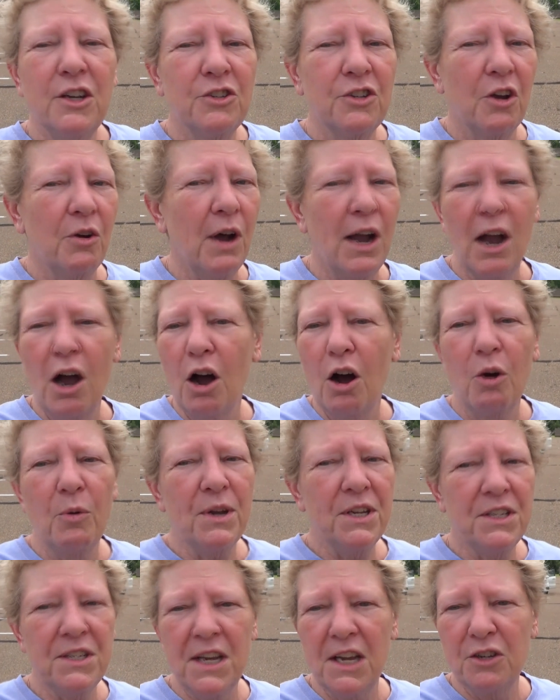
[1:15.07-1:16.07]
So I
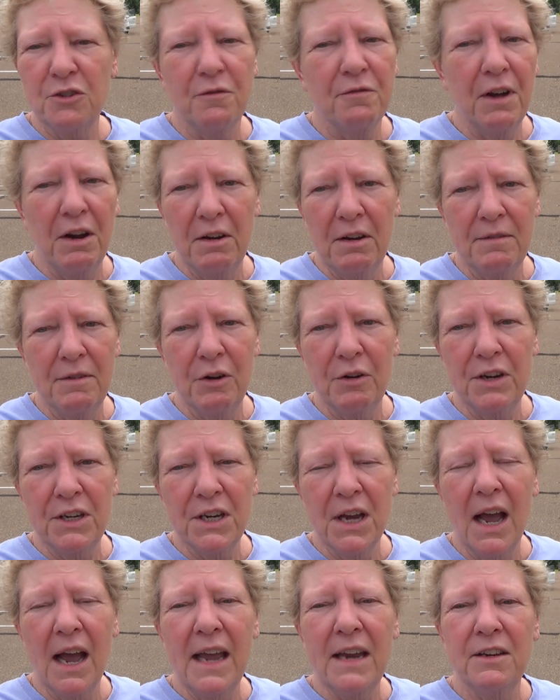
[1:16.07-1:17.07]
always teach very, very
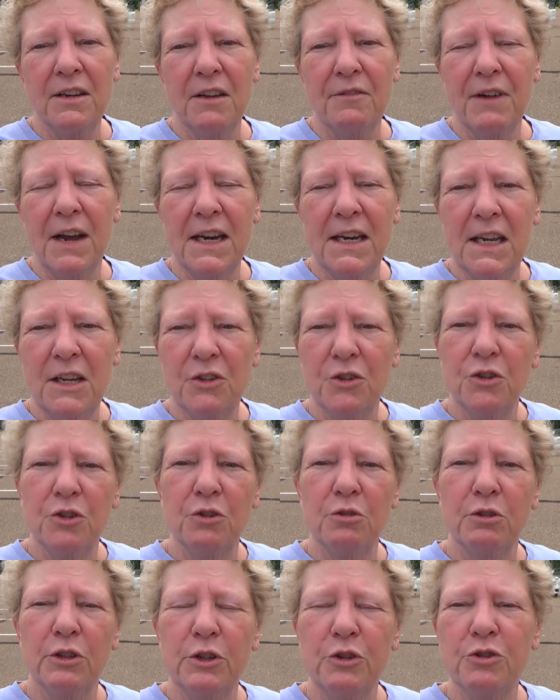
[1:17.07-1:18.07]
tight. If I need to
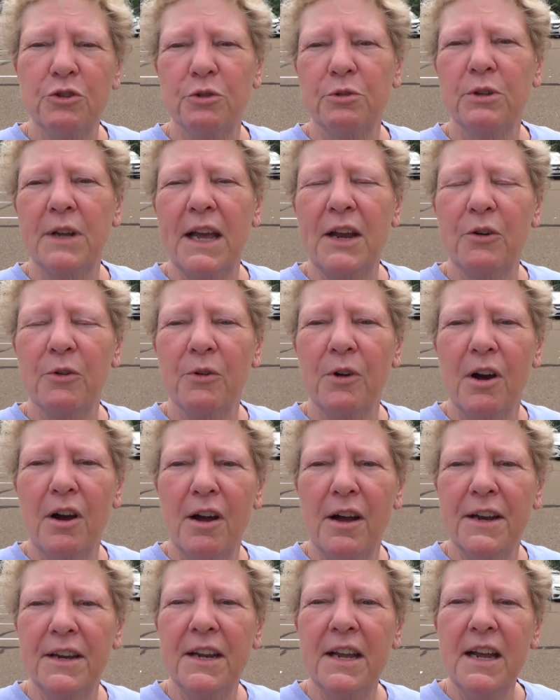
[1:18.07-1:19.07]
do looser later
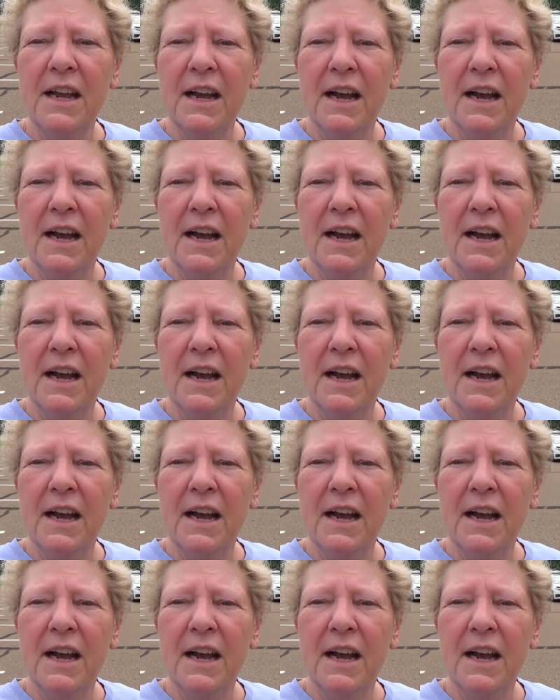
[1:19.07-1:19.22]
on